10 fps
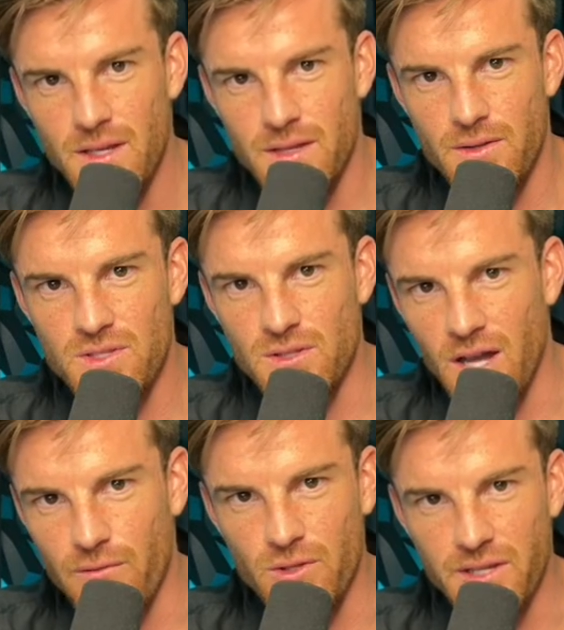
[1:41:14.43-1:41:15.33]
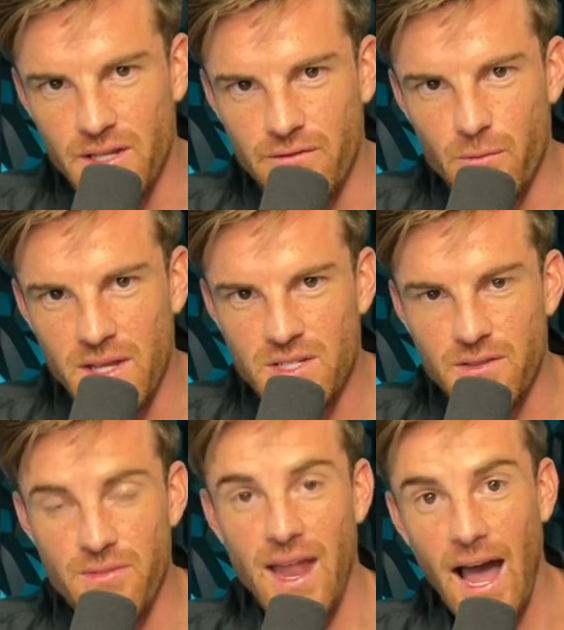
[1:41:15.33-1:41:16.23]
There's a lot of really good information
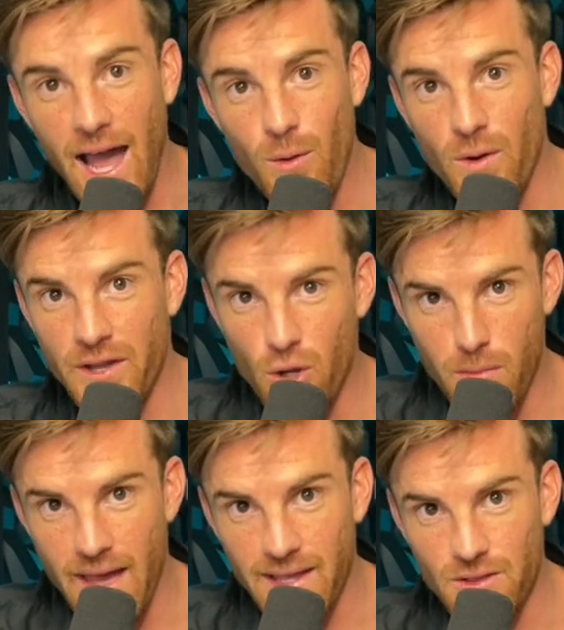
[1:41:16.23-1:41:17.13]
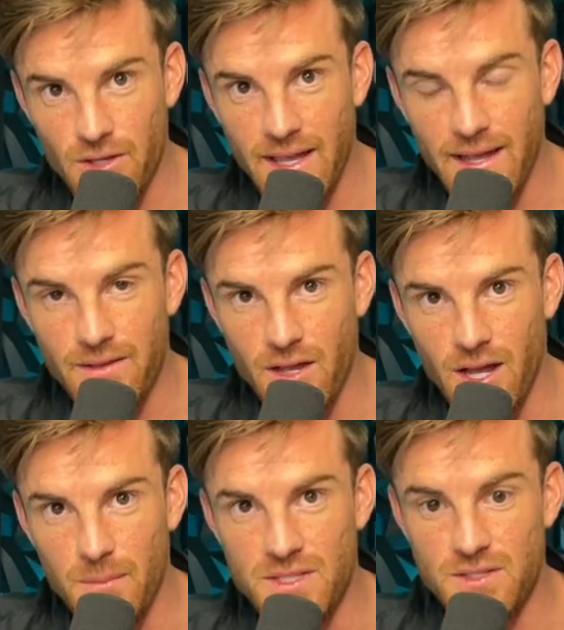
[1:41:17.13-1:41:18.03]
there that I want to go back and look at the
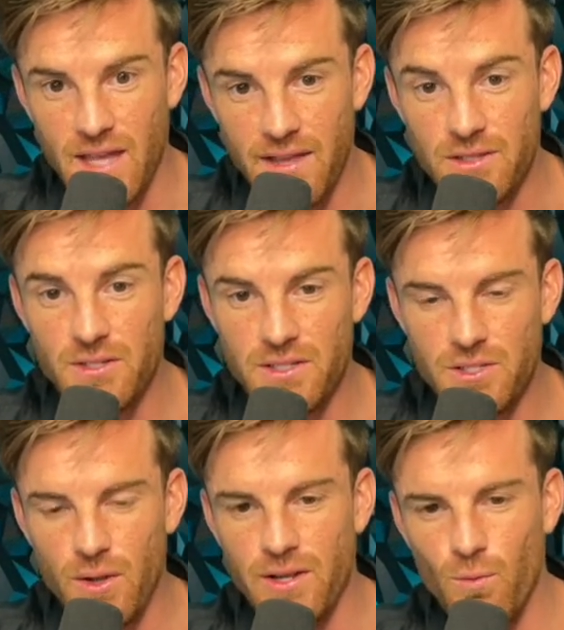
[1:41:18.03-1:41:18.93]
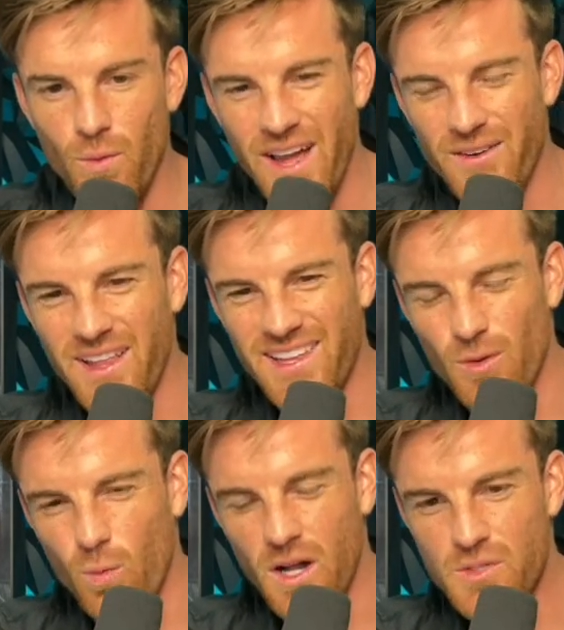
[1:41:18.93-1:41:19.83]
comments. And I literally do. I don't I don't like to
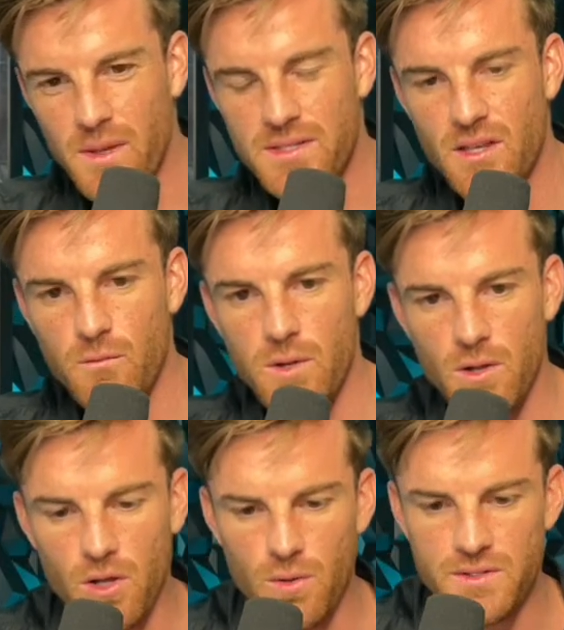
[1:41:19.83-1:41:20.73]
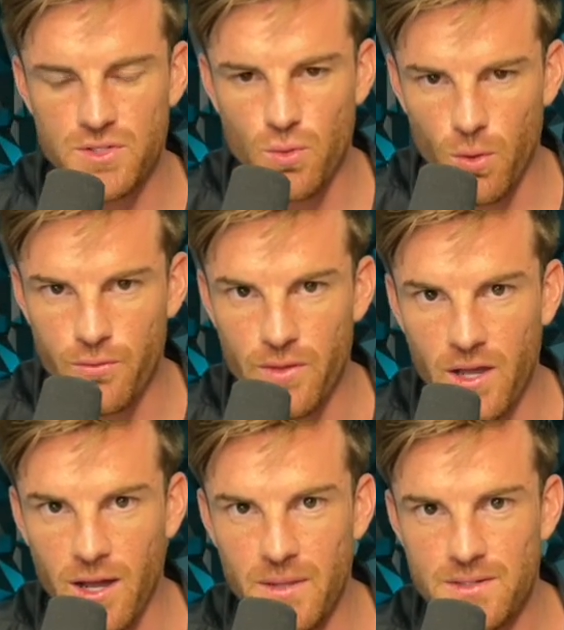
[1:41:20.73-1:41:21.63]
watch myself, but I'll go and scroll through the
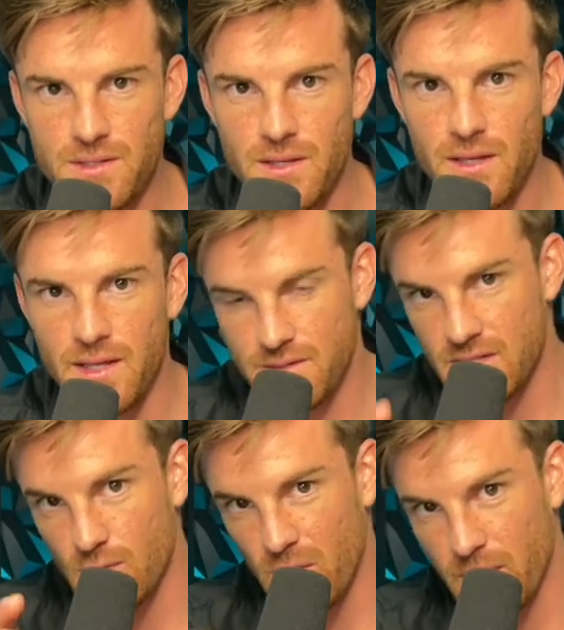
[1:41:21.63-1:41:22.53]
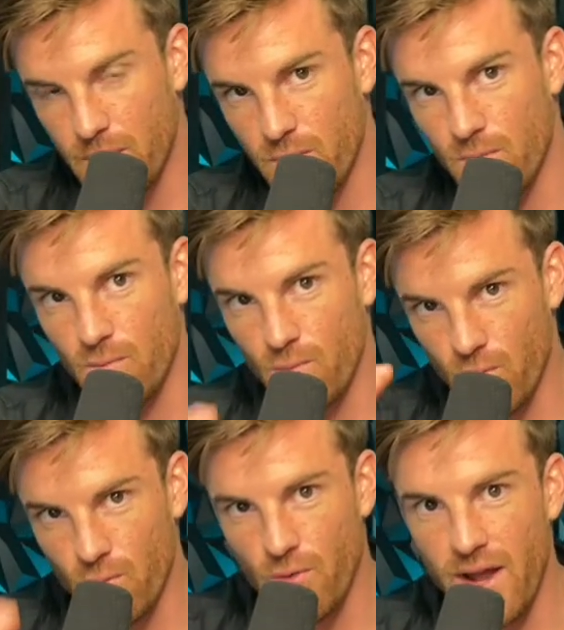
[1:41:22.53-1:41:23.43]
comments and see what people
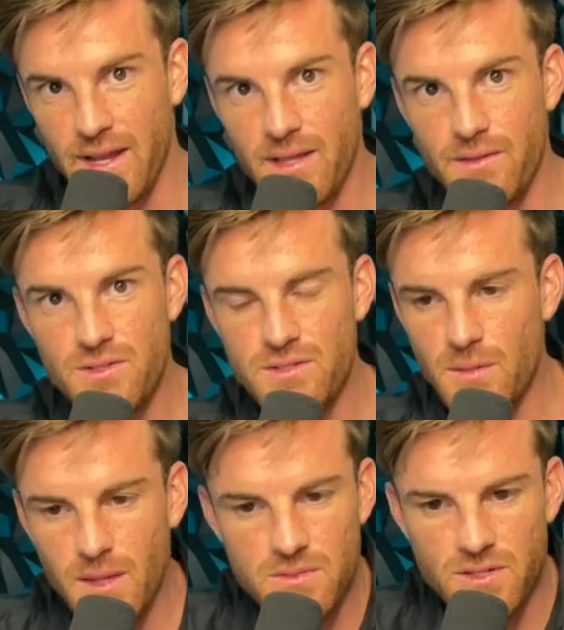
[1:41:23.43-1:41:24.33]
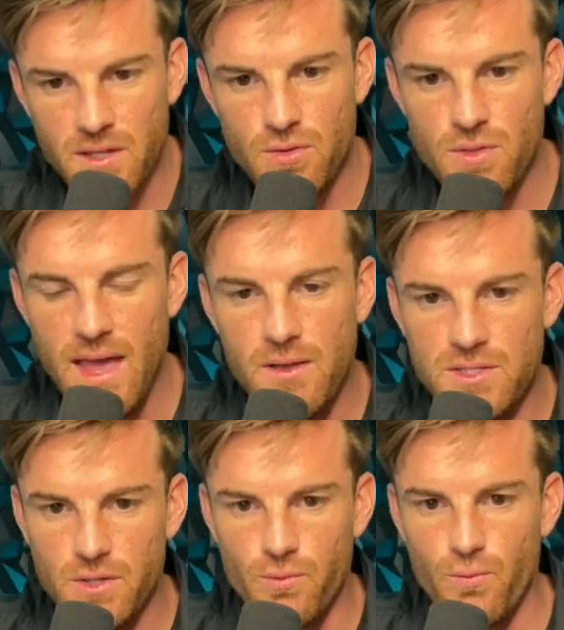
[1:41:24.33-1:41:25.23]
writing and there's sometimes there's like
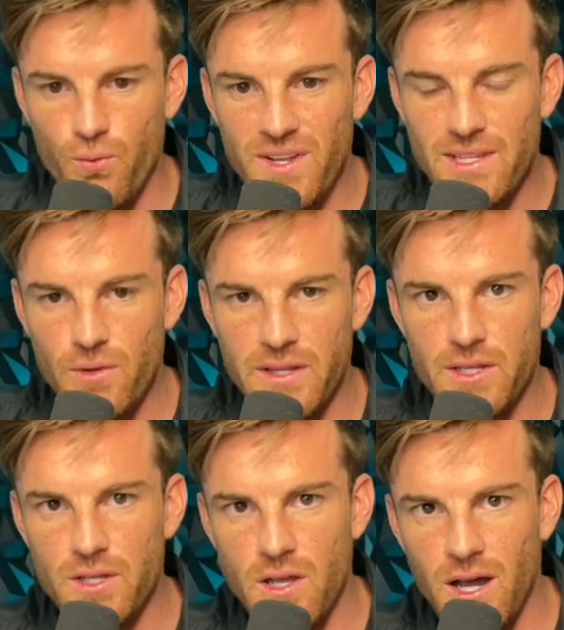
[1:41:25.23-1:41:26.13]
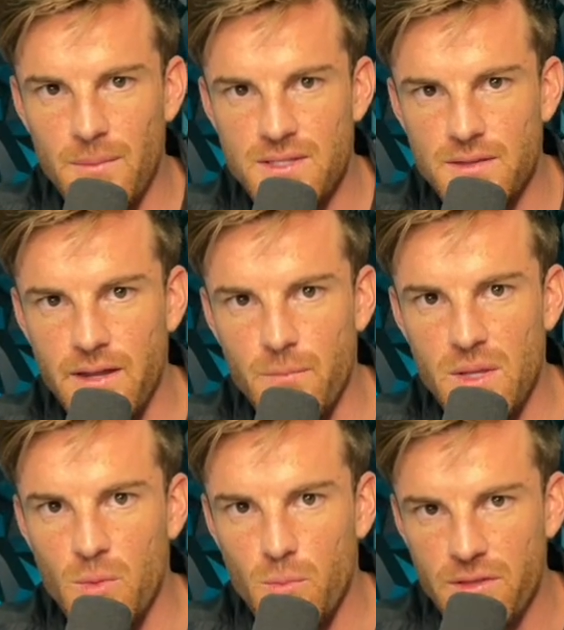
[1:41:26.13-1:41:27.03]
2000 really really good comments in there and
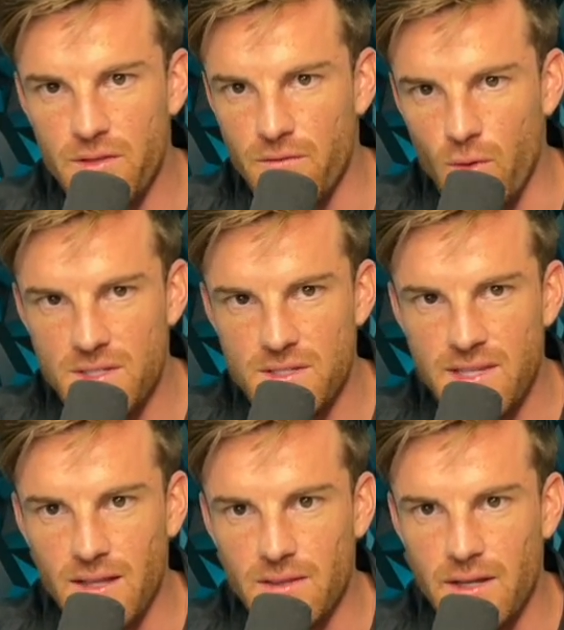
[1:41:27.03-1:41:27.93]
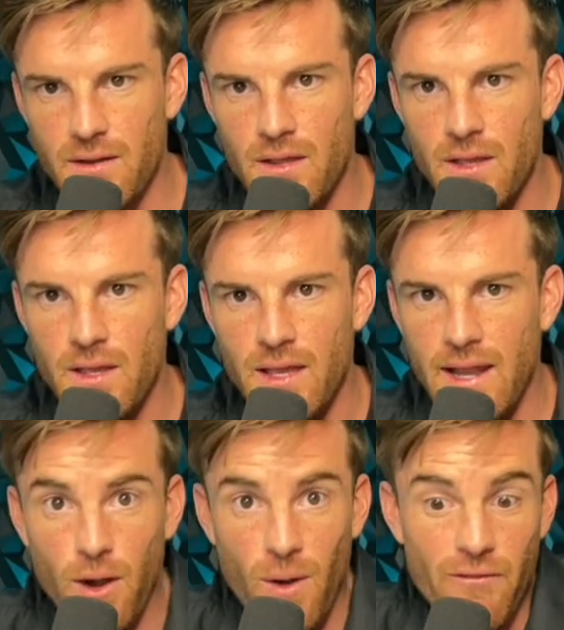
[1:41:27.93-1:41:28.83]
people put their voices out there and
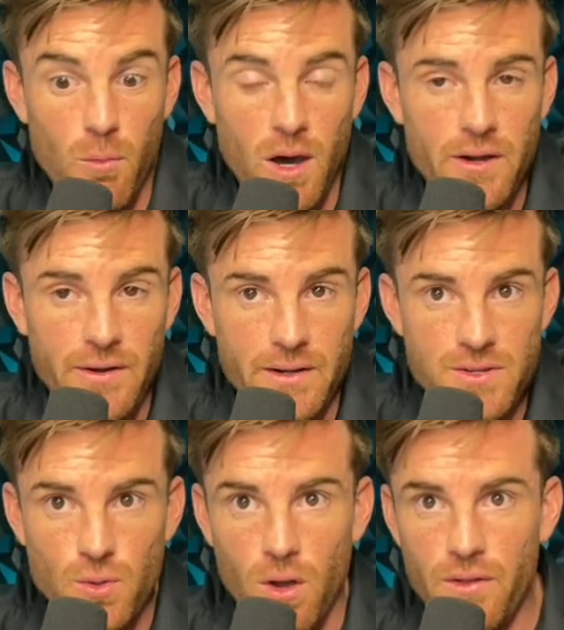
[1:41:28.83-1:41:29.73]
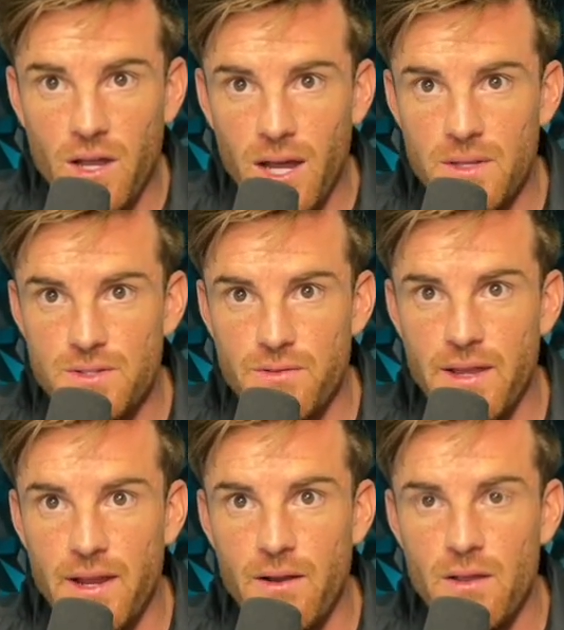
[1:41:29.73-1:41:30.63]
i don't have a moderator so all the comments are
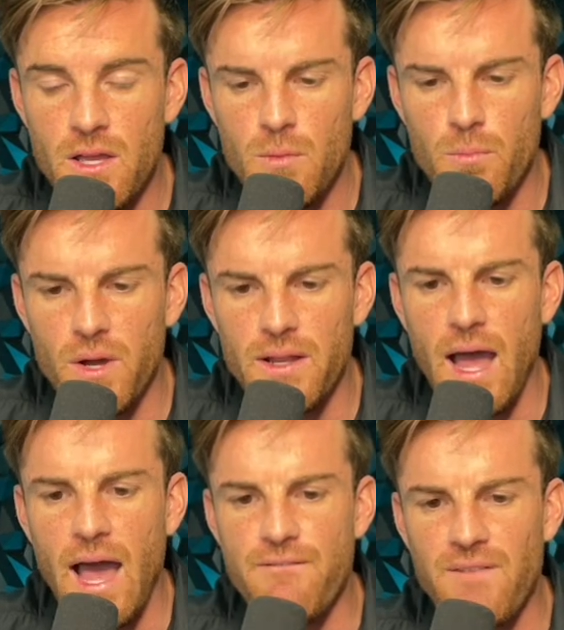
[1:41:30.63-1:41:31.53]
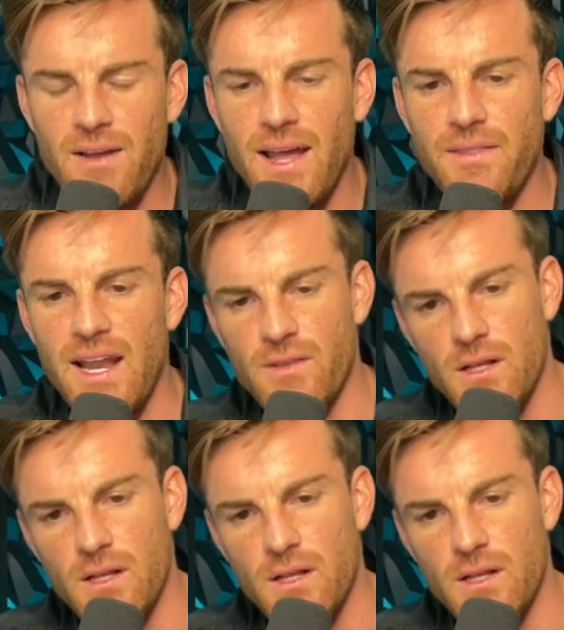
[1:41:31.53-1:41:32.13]
there but i found out that i have to